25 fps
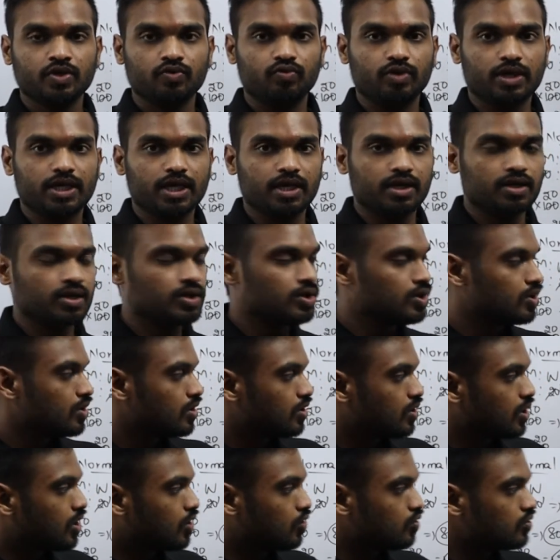Okay,
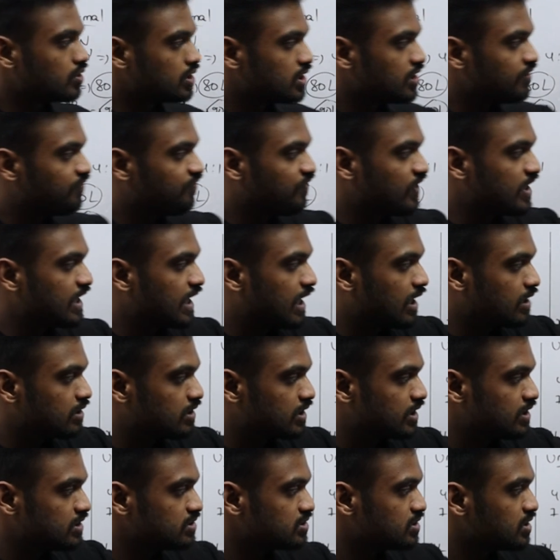now if I add
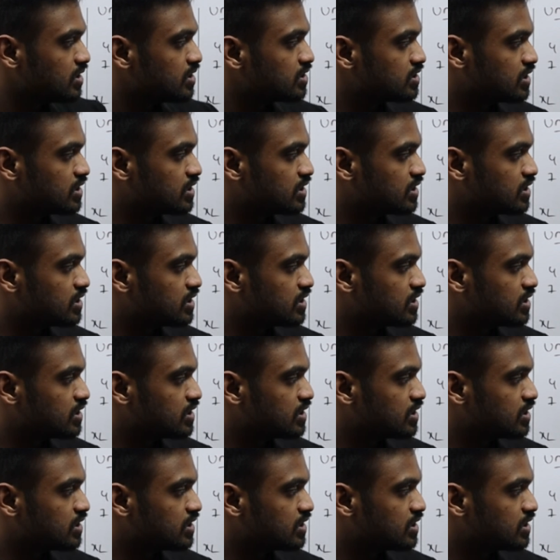this